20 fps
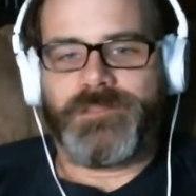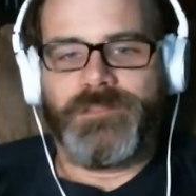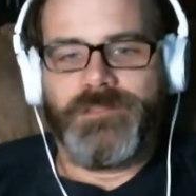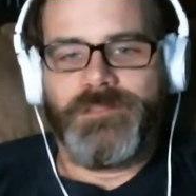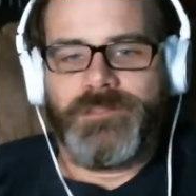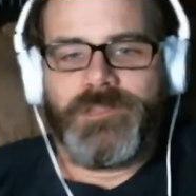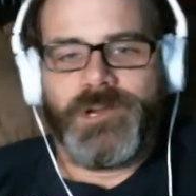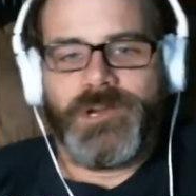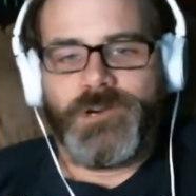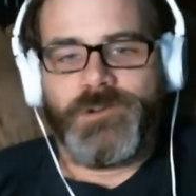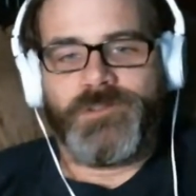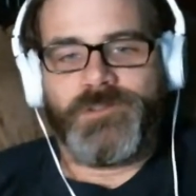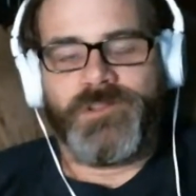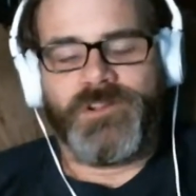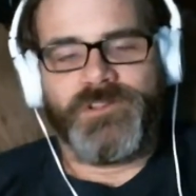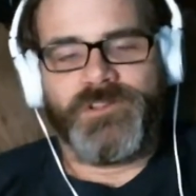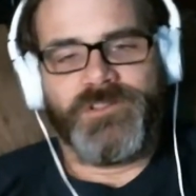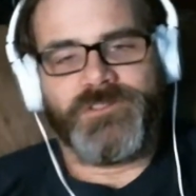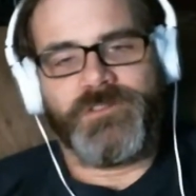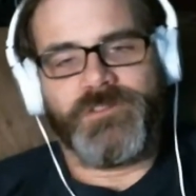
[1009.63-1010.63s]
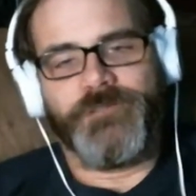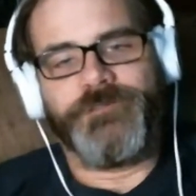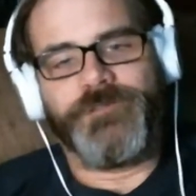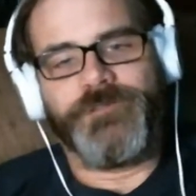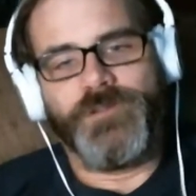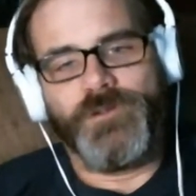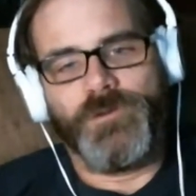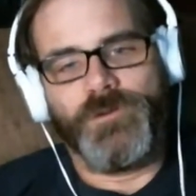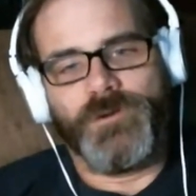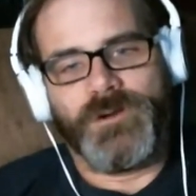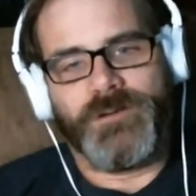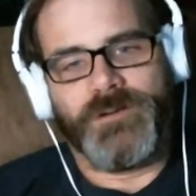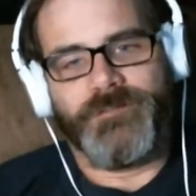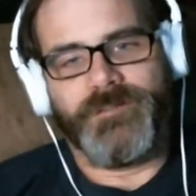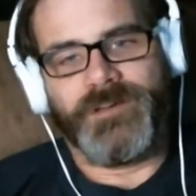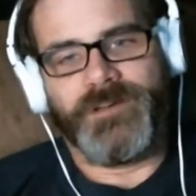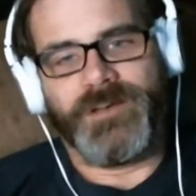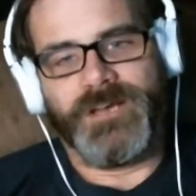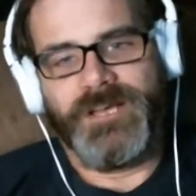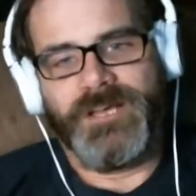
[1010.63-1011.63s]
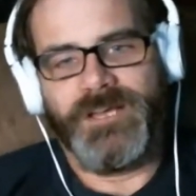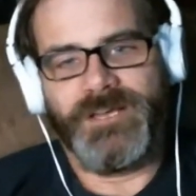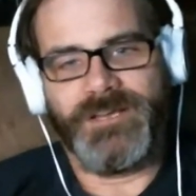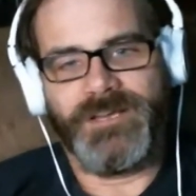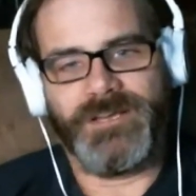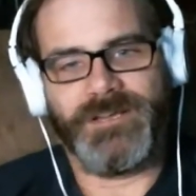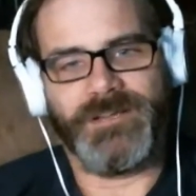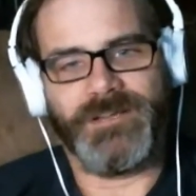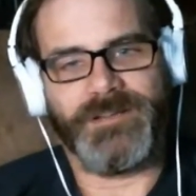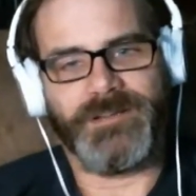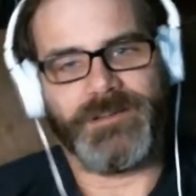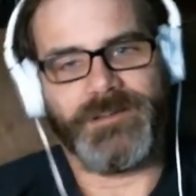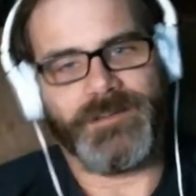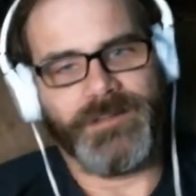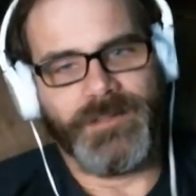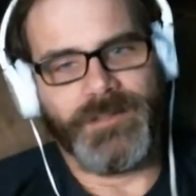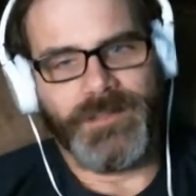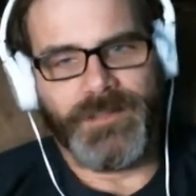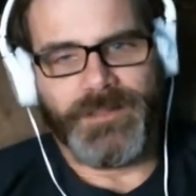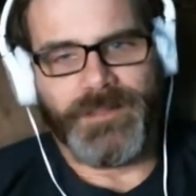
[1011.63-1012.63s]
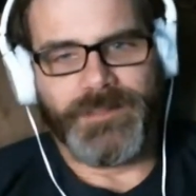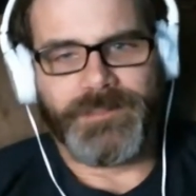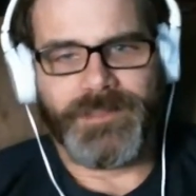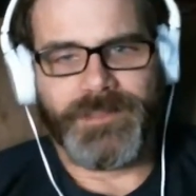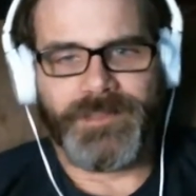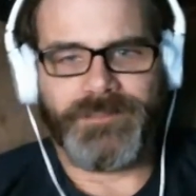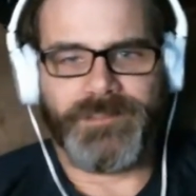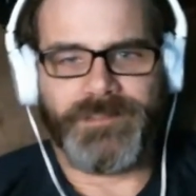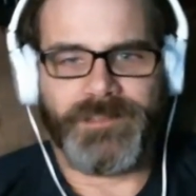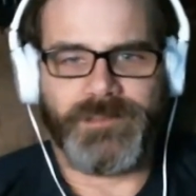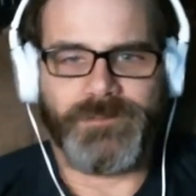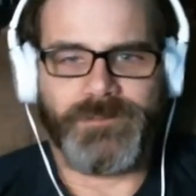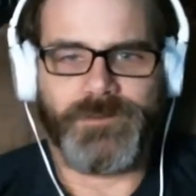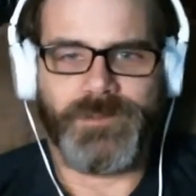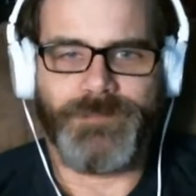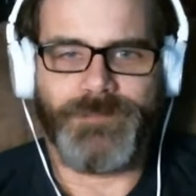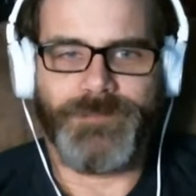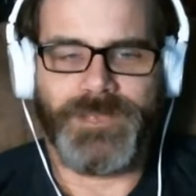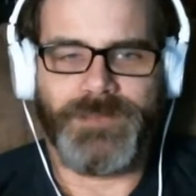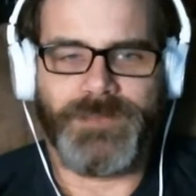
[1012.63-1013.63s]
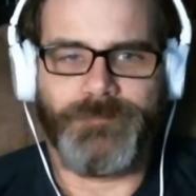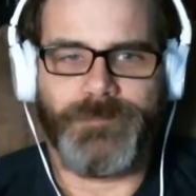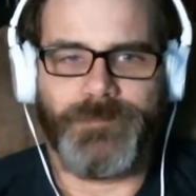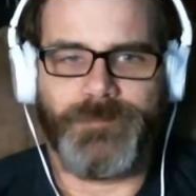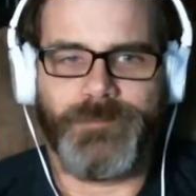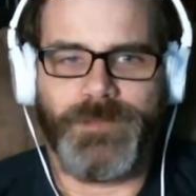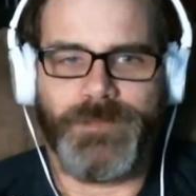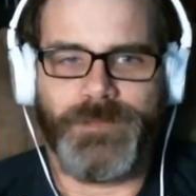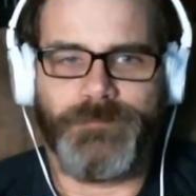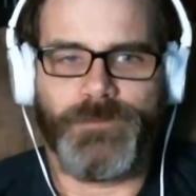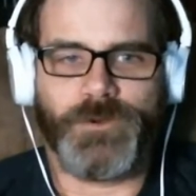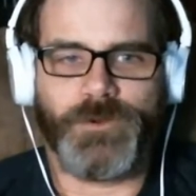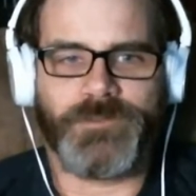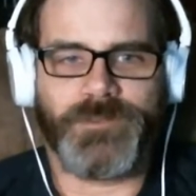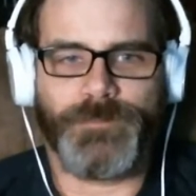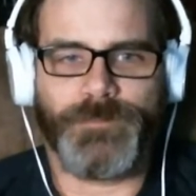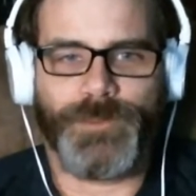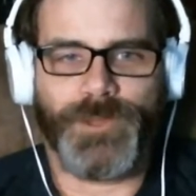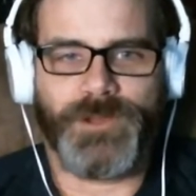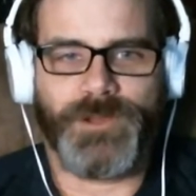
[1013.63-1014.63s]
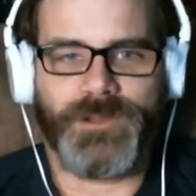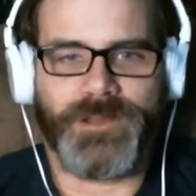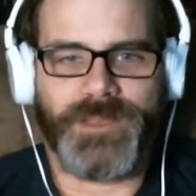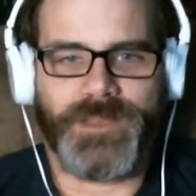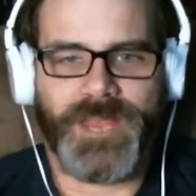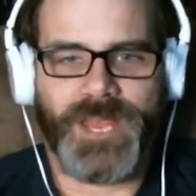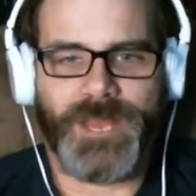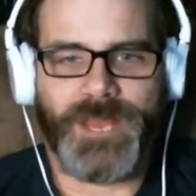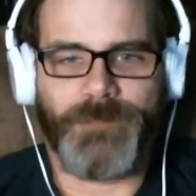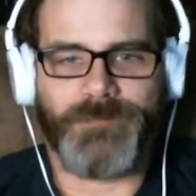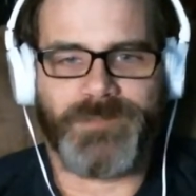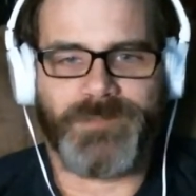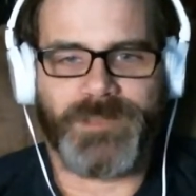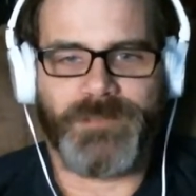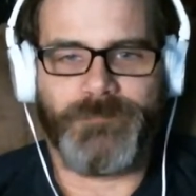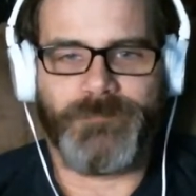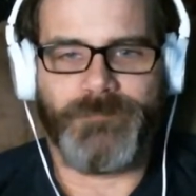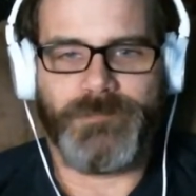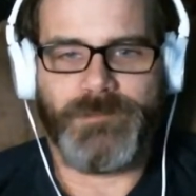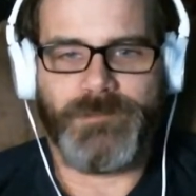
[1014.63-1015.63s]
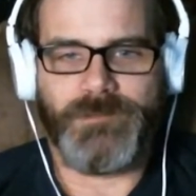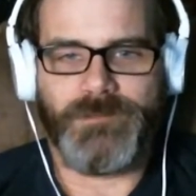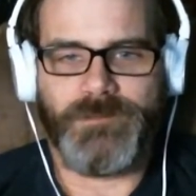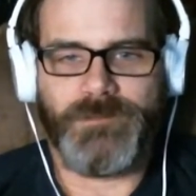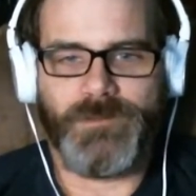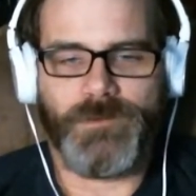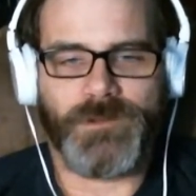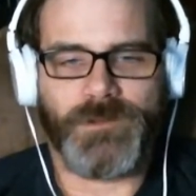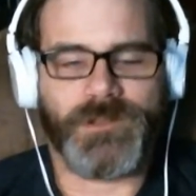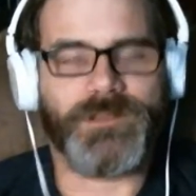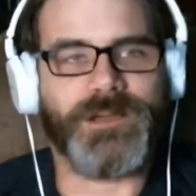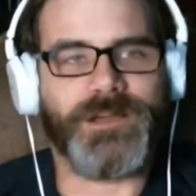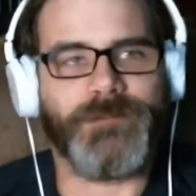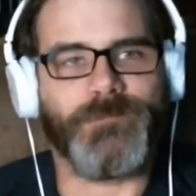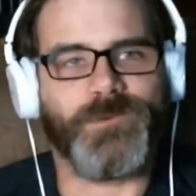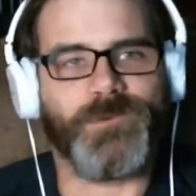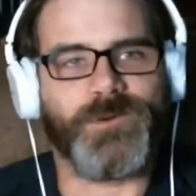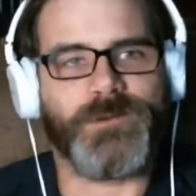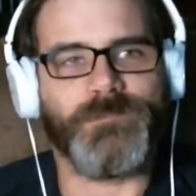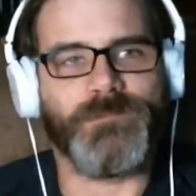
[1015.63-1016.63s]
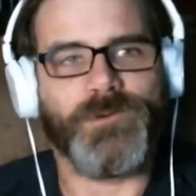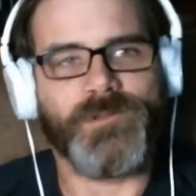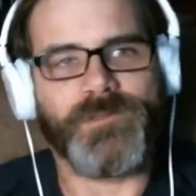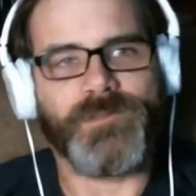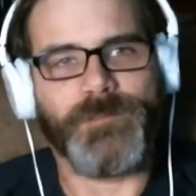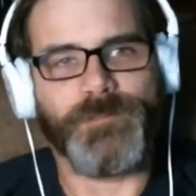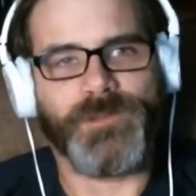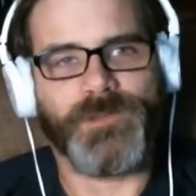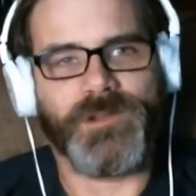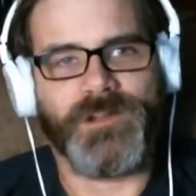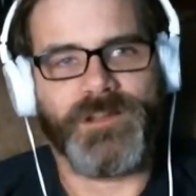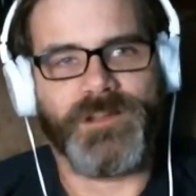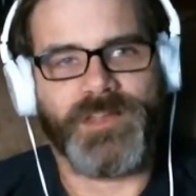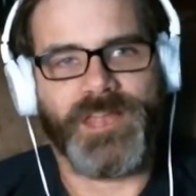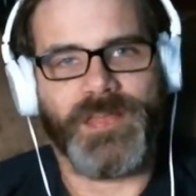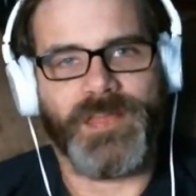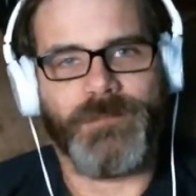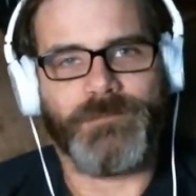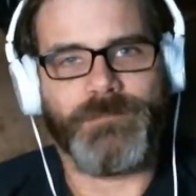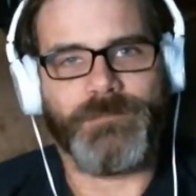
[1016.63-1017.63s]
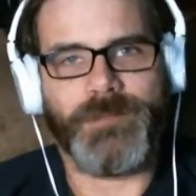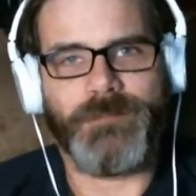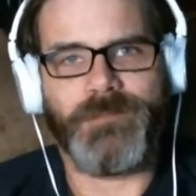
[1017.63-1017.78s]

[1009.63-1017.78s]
Those are just a few of the things that annoy me in multiplayer games. I'm doing a lot more multiplayer games.